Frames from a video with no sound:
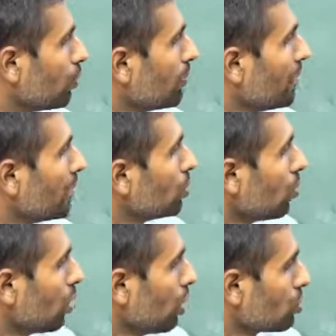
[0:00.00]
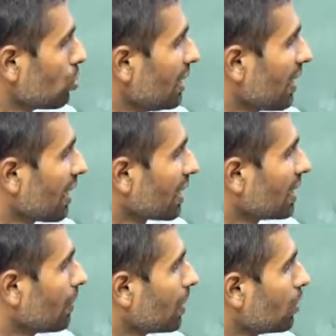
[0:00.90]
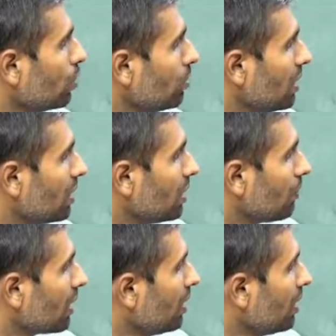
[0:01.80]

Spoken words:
that movie 2 also be directed by whom?